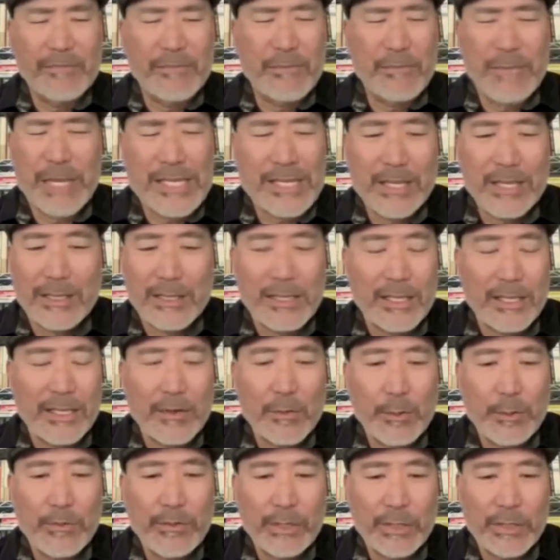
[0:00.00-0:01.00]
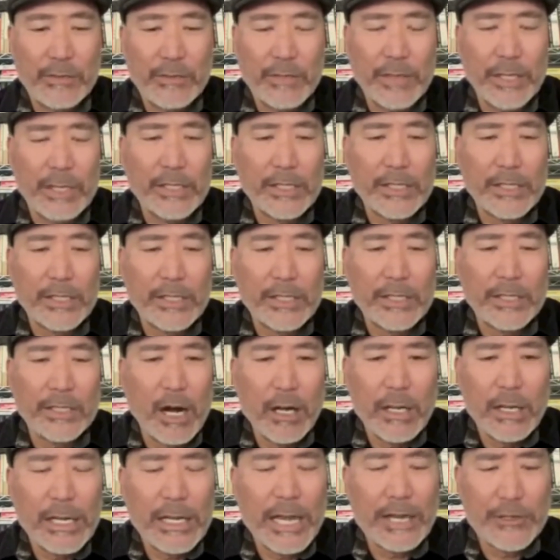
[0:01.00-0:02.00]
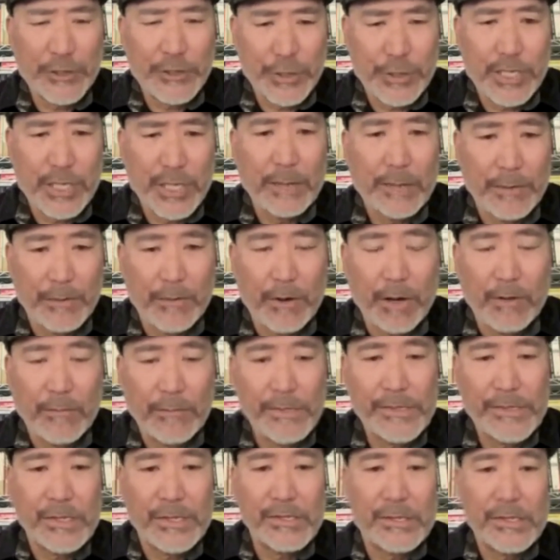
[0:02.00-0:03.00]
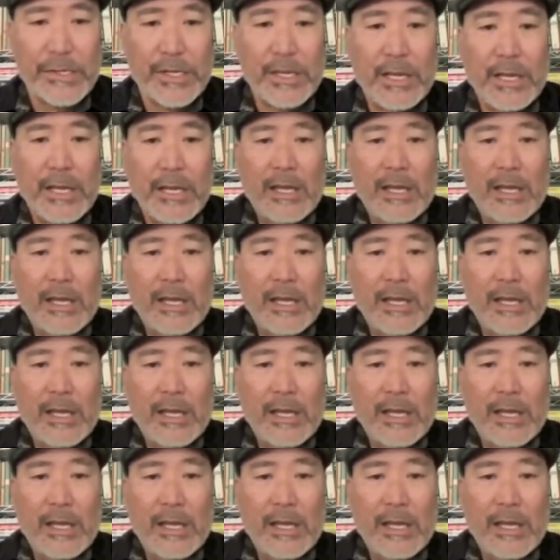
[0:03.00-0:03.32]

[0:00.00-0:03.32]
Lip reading: Basically the equivalent of like dog catcher type of offices.